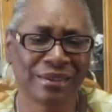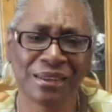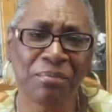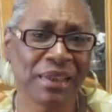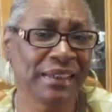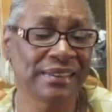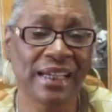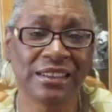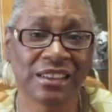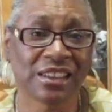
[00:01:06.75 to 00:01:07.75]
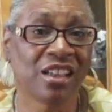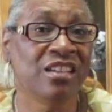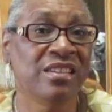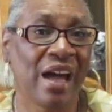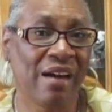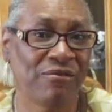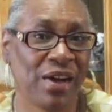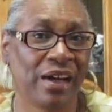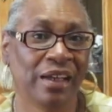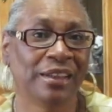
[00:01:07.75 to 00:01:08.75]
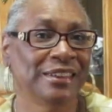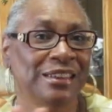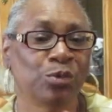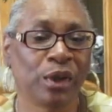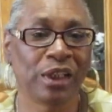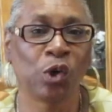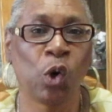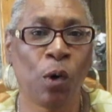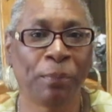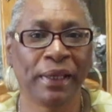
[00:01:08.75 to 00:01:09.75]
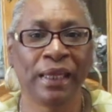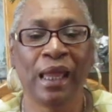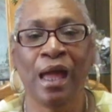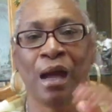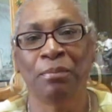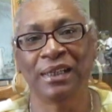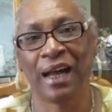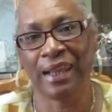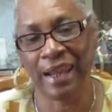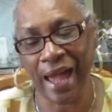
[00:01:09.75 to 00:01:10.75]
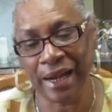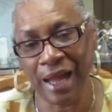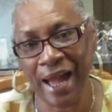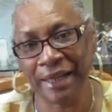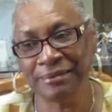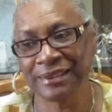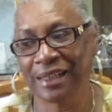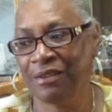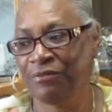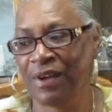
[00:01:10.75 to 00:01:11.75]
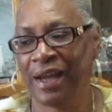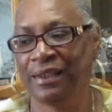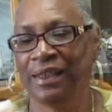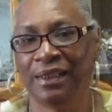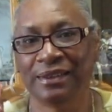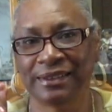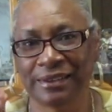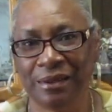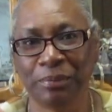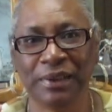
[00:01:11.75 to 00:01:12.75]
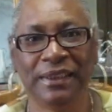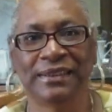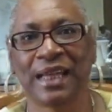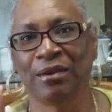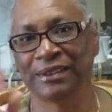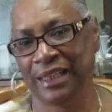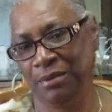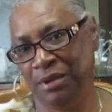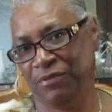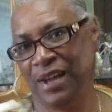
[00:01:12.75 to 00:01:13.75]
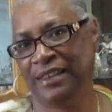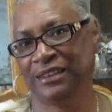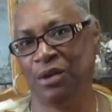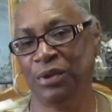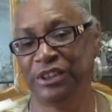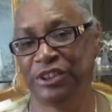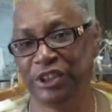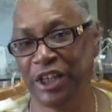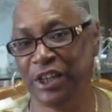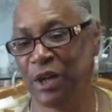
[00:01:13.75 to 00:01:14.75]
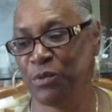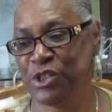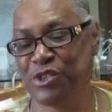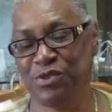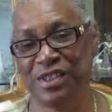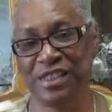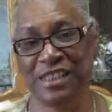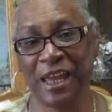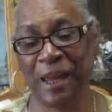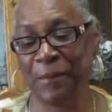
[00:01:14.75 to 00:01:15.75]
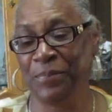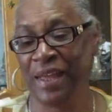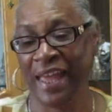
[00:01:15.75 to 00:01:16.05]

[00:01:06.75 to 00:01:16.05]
Some things I just could not find. I just wanted all pink. But a lot of items I could find in the centerpiece I was able to find. So I want to share that with you today.